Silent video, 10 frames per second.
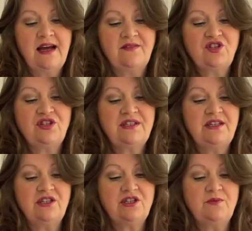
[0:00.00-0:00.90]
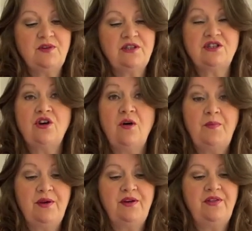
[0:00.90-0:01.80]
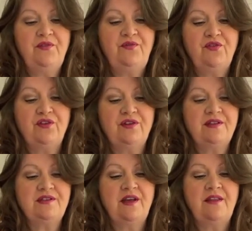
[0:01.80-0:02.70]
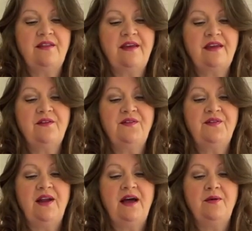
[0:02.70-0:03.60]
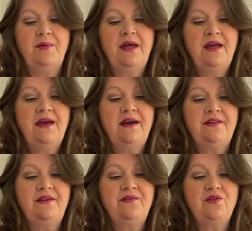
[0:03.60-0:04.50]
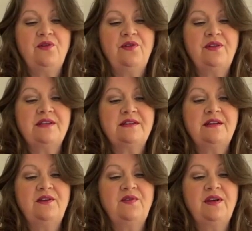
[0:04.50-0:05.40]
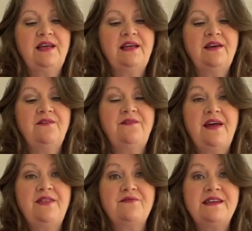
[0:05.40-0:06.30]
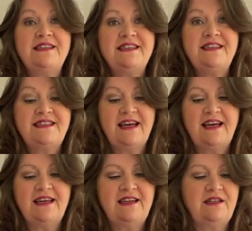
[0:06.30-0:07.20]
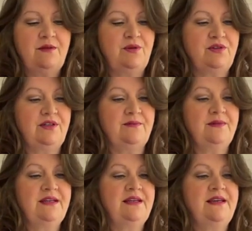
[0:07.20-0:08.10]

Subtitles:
I've just stitched them at the top and at the front so that they can flap. And they've got this lovely feathery detail at the bottom.